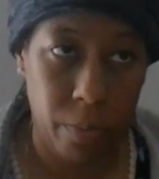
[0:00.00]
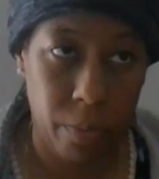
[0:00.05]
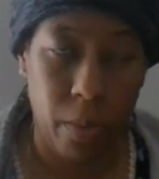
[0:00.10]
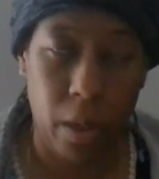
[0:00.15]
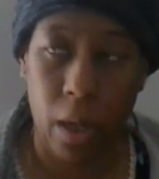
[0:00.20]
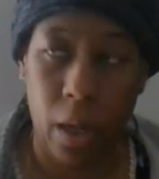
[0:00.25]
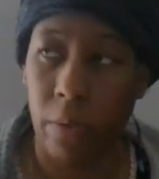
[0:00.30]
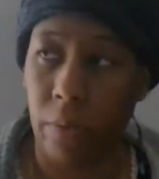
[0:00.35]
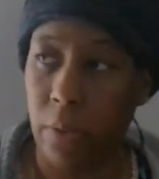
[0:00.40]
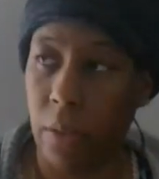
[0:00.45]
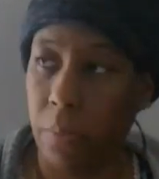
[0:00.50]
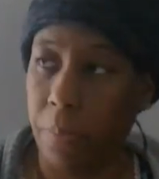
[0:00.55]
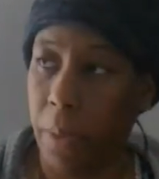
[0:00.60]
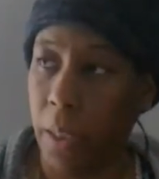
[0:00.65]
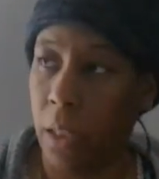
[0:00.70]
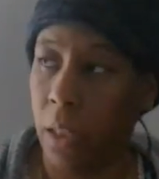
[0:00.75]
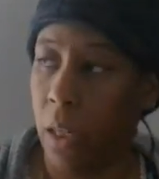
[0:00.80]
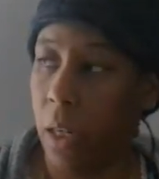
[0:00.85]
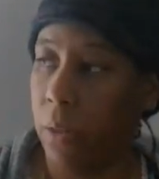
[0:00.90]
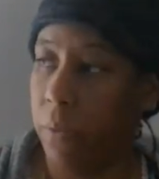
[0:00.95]
of
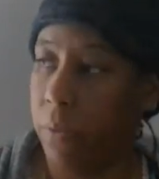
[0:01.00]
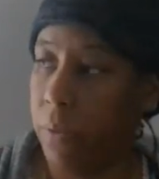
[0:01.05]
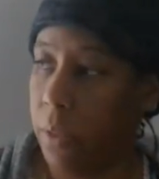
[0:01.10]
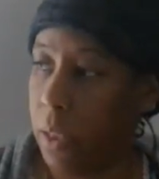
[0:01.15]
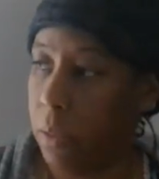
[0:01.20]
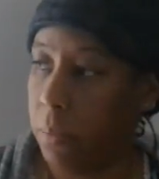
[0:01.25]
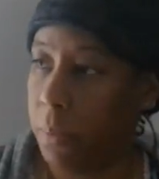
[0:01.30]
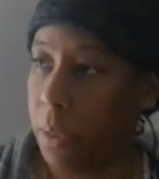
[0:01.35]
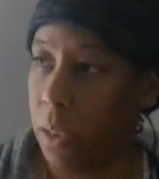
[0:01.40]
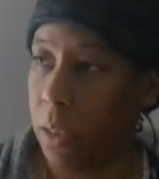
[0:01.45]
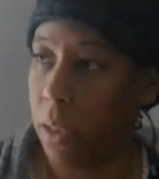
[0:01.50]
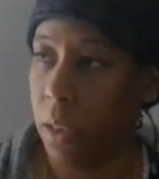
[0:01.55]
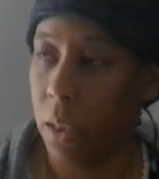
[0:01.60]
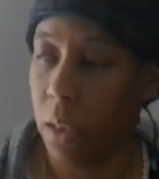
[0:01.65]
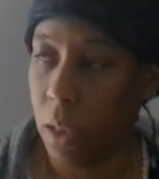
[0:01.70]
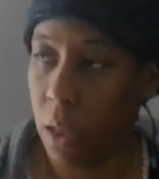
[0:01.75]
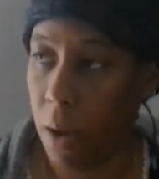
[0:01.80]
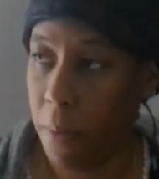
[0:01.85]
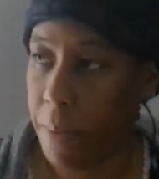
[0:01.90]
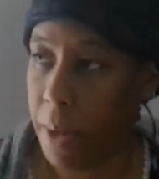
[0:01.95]
sperm of semen
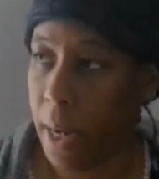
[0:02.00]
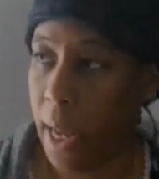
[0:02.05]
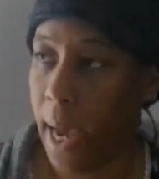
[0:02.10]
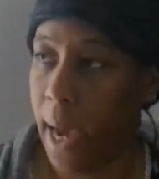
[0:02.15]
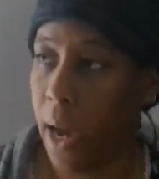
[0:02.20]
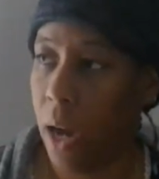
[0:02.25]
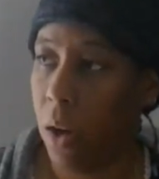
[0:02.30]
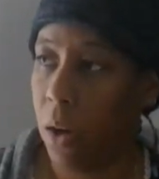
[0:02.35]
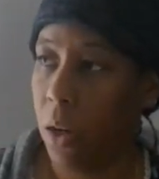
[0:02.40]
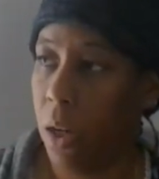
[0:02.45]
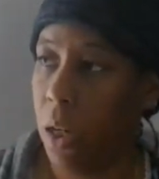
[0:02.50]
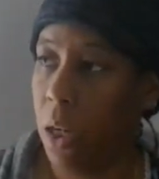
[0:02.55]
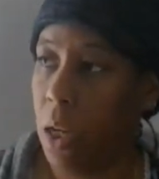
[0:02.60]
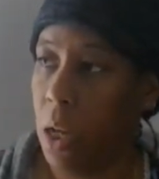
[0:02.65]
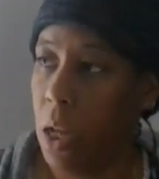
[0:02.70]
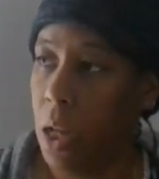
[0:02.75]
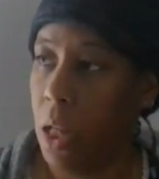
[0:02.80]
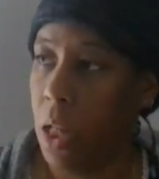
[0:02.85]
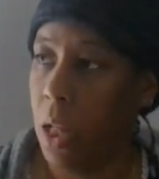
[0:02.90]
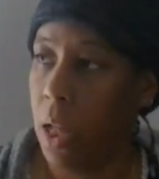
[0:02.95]
coming out,
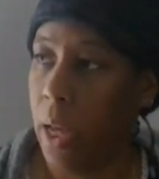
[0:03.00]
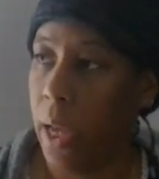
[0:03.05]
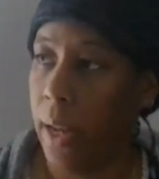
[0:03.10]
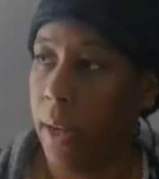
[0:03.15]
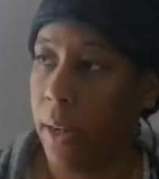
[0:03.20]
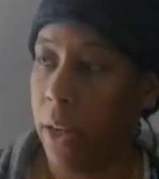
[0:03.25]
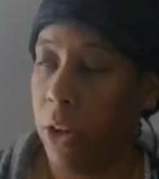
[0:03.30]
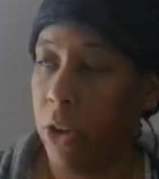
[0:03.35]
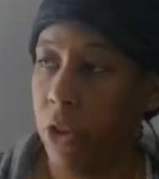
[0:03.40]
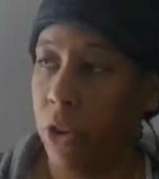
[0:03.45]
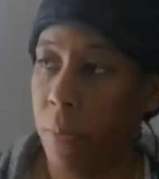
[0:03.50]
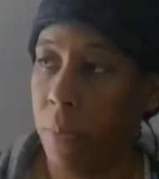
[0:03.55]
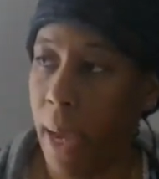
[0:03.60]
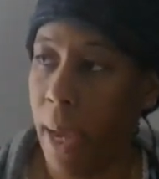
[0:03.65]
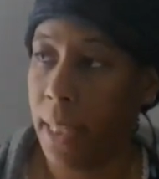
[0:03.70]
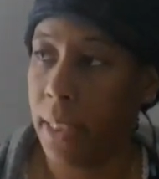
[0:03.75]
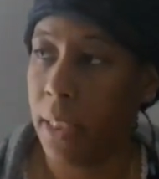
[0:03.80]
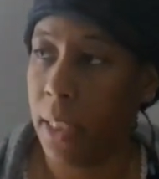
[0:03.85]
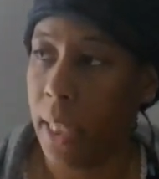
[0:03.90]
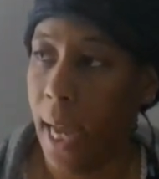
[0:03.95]
and could you
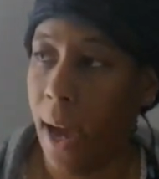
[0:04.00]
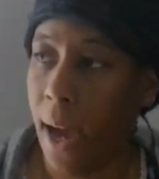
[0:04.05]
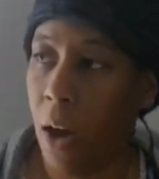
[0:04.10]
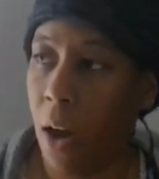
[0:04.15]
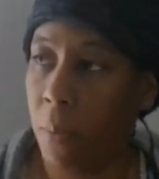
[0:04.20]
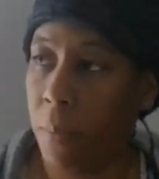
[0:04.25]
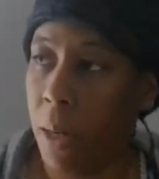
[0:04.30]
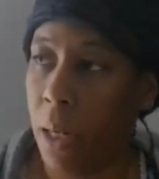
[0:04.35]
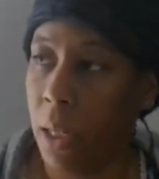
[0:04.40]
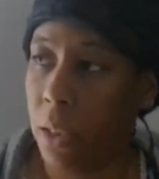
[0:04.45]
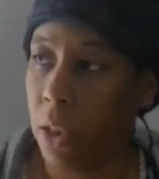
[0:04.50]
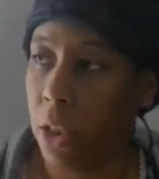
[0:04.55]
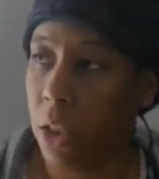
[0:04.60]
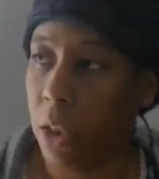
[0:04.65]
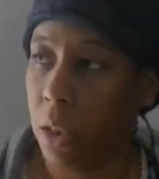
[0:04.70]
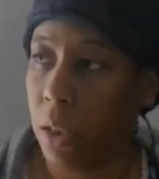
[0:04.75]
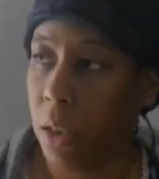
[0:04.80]
imagine how much